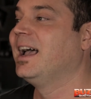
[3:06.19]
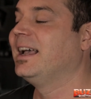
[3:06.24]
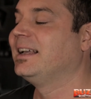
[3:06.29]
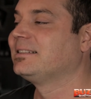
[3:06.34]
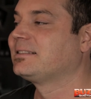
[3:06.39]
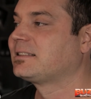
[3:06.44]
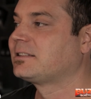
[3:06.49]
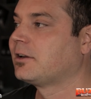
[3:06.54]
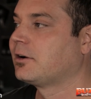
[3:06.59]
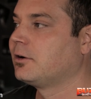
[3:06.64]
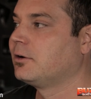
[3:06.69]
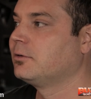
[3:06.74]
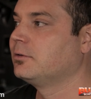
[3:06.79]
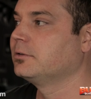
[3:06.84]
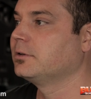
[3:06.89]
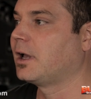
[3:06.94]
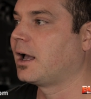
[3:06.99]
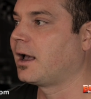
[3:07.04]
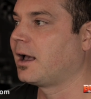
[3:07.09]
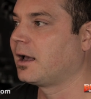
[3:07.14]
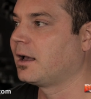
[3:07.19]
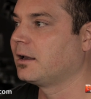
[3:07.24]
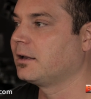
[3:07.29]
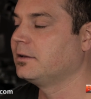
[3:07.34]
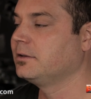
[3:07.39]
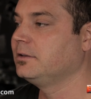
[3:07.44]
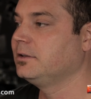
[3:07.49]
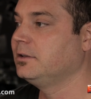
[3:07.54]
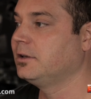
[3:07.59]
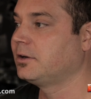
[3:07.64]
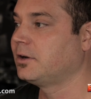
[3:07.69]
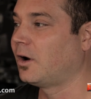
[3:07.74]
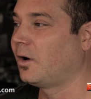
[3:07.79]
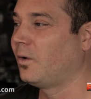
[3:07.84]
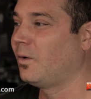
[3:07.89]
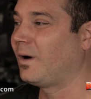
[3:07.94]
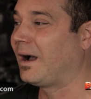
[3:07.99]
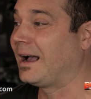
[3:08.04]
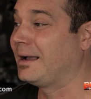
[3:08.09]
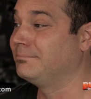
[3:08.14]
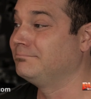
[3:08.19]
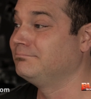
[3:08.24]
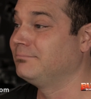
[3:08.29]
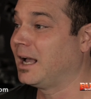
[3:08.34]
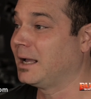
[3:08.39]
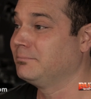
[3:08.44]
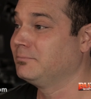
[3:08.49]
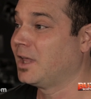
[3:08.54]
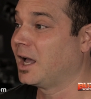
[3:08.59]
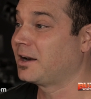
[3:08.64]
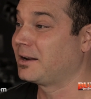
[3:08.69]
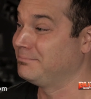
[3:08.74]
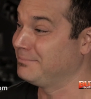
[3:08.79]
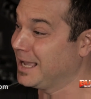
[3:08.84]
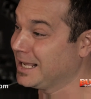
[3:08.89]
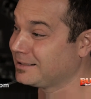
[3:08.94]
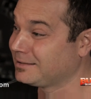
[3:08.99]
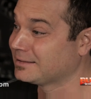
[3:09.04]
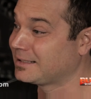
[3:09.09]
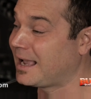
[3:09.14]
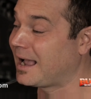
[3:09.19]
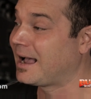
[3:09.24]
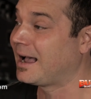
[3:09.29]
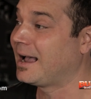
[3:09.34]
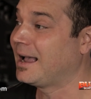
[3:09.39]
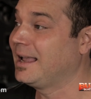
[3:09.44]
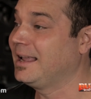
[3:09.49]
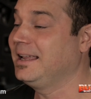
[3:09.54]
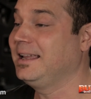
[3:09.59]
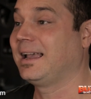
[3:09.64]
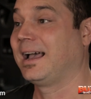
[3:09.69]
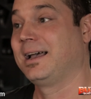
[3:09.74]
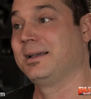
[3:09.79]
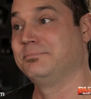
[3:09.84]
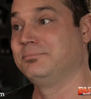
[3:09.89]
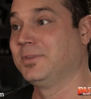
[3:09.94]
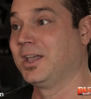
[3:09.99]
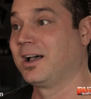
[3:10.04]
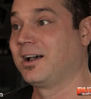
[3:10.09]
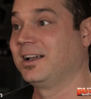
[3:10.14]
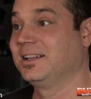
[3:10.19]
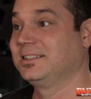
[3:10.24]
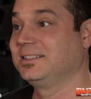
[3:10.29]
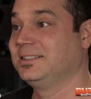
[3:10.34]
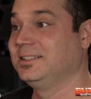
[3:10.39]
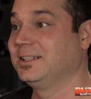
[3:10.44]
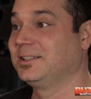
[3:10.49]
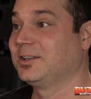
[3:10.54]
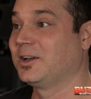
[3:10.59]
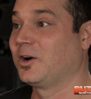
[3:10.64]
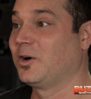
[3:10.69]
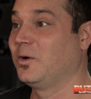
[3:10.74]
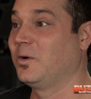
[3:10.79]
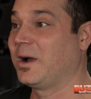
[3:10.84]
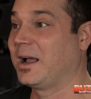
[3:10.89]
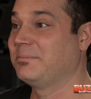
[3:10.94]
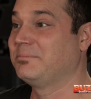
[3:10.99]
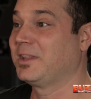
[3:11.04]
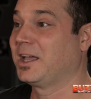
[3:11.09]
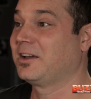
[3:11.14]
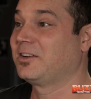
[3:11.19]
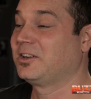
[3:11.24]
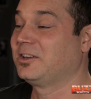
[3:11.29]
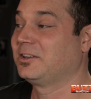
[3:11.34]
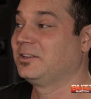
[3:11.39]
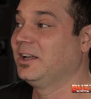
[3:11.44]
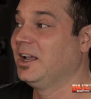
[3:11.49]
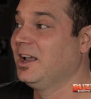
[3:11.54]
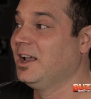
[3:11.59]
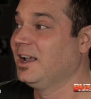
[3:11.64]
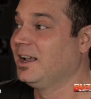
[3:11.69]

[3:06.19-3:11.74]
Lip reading: And so, you know, I'm not a metal guy. I'm not a